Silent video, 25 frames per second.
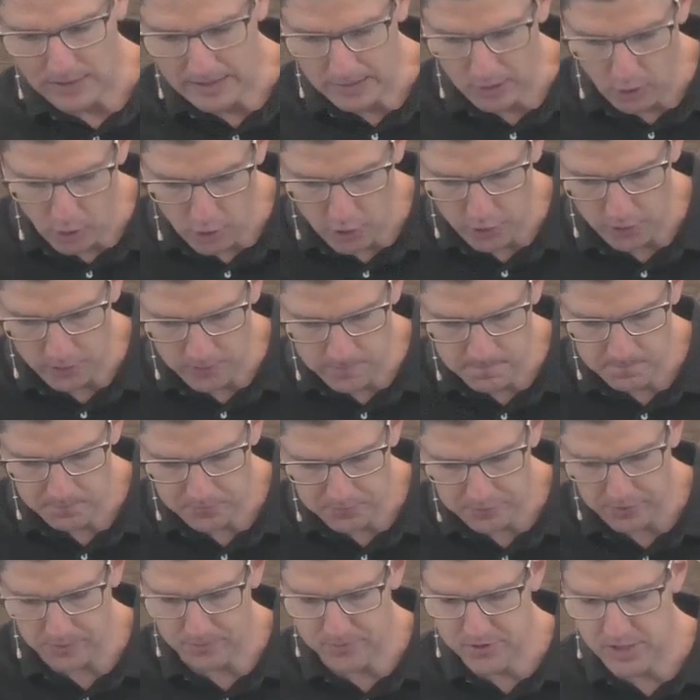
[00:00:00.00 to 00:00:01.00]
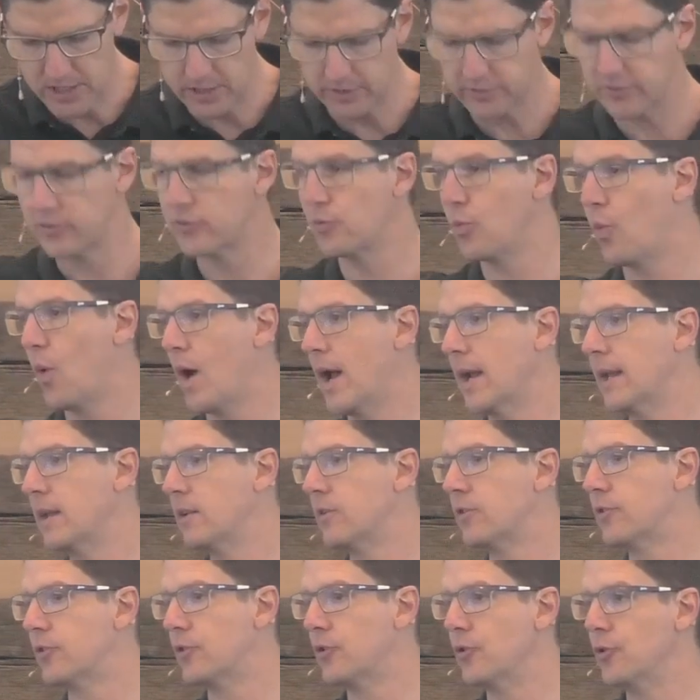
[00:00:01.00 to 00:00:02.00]
we learn from Genesis 1
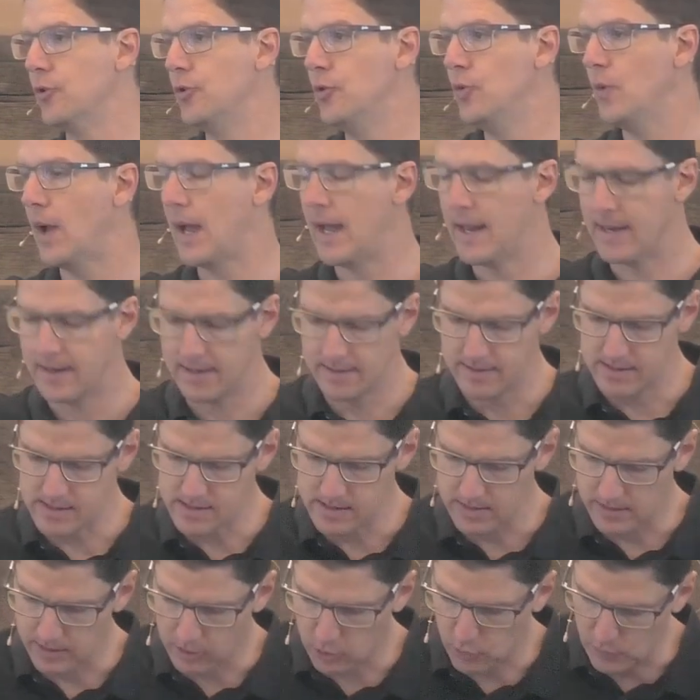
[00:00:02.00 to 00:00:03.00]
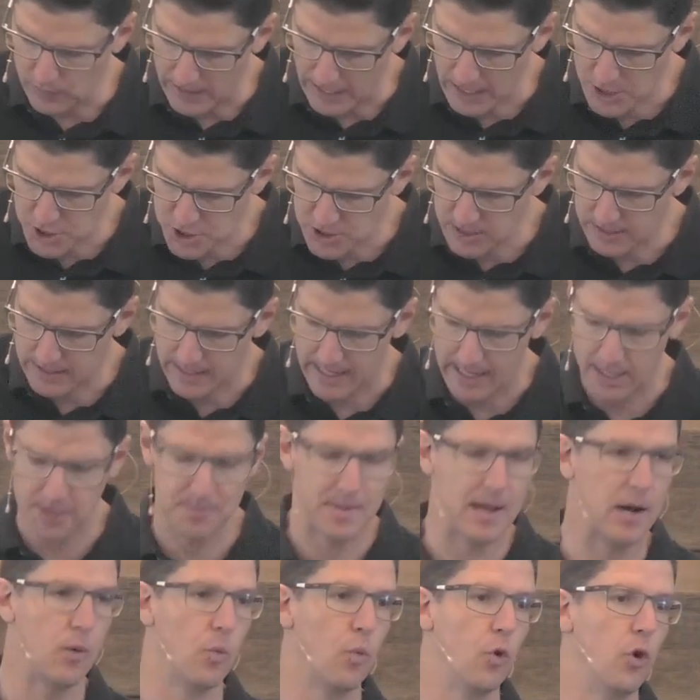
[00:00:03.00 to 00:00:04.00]
and 2 and the, the creation account
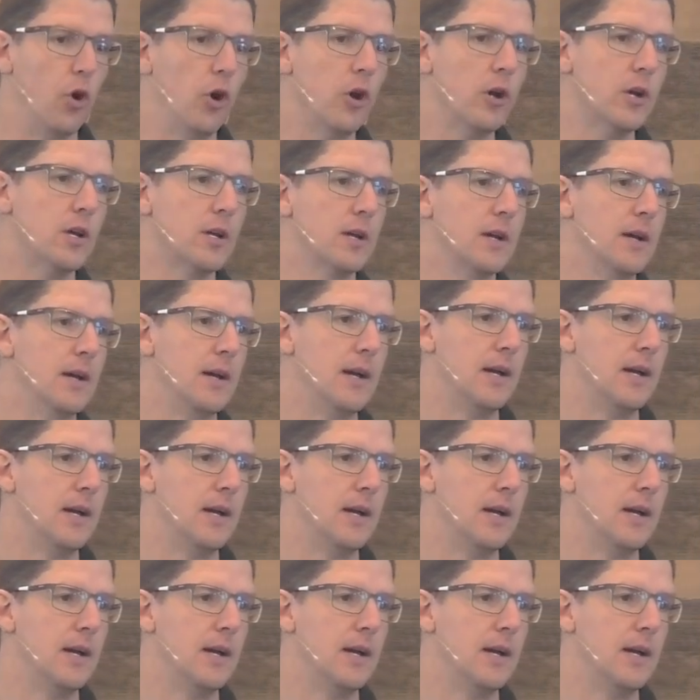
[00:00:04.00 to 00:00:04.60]
about work?